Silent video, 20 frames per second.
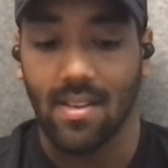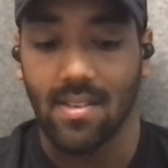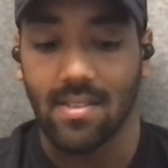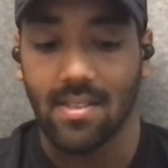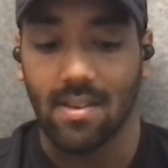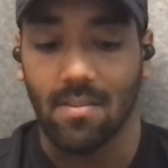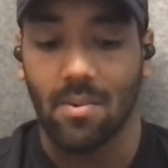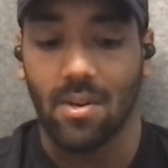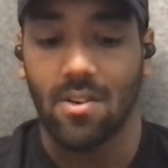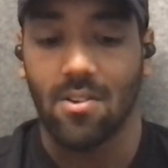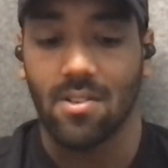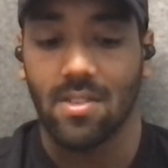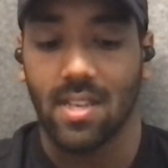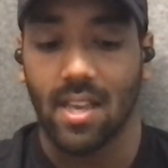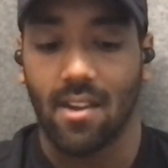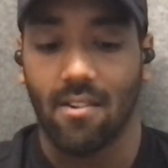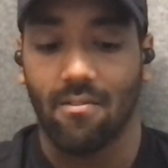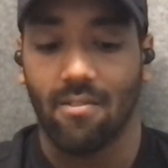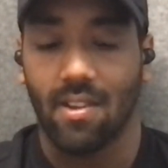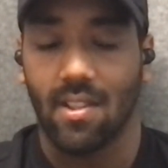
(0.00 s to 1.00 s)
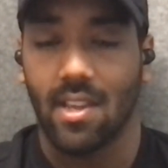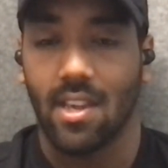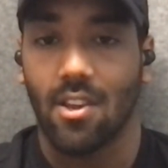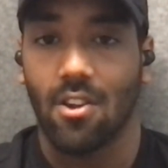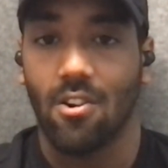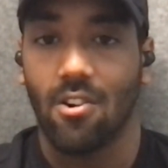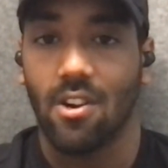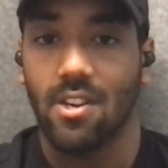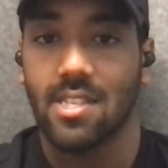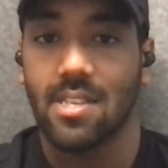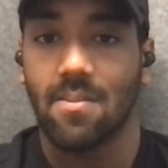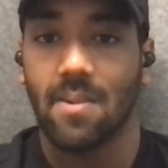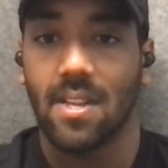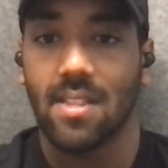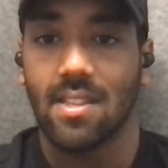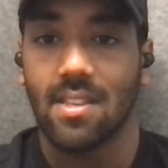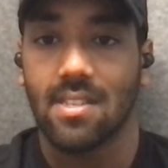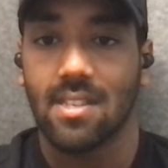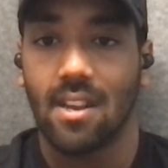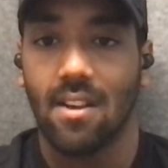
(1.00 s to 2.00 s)
as someone who's like really curious about
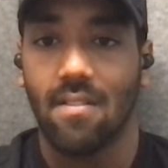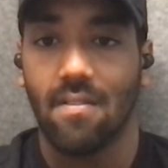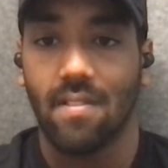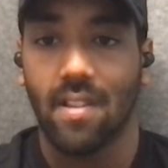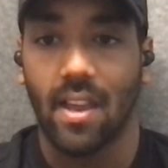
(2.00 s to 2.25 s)
this stuff.